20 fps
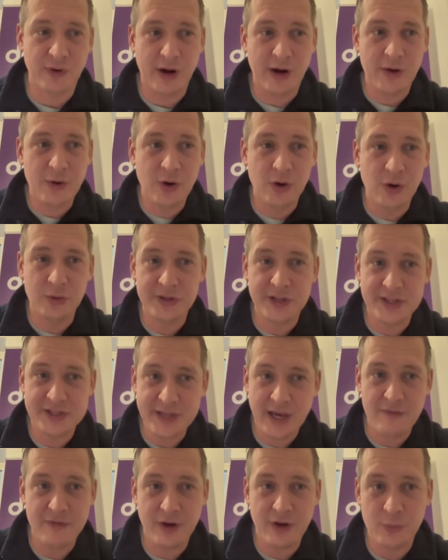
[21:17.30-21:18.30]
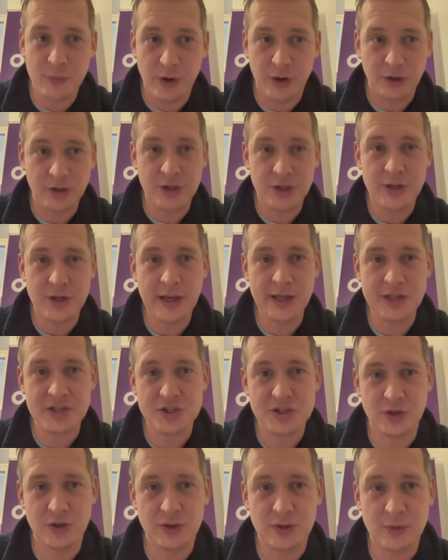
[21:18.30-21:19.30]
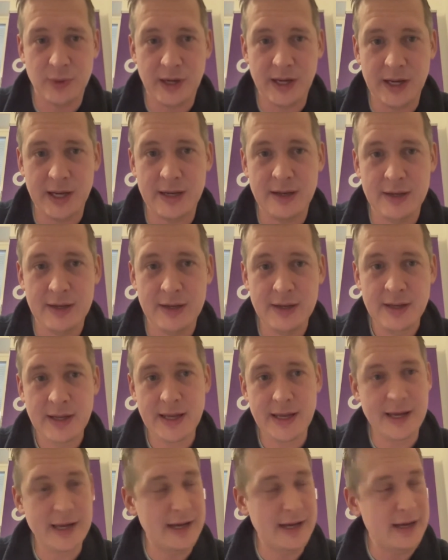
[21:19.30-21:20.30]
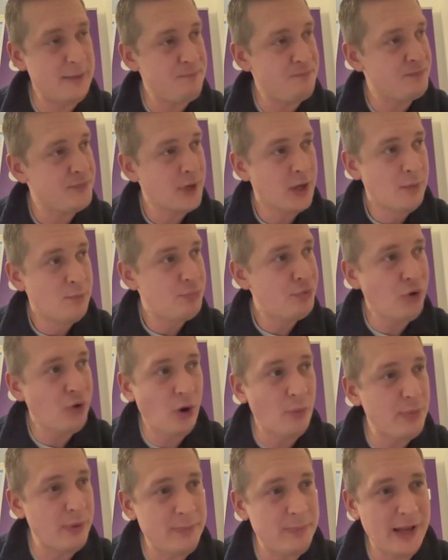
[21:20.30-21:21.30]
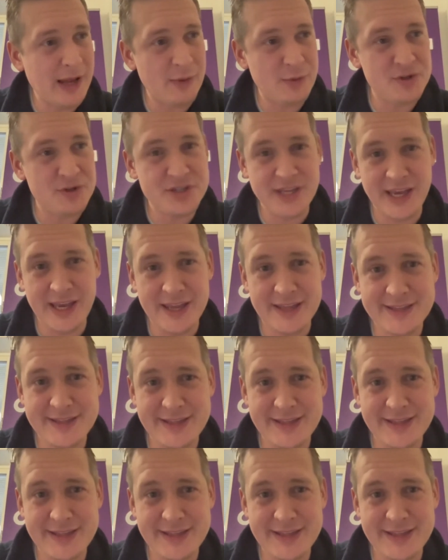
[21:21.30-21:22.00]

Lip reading: for our own discovery work. And so probably I would say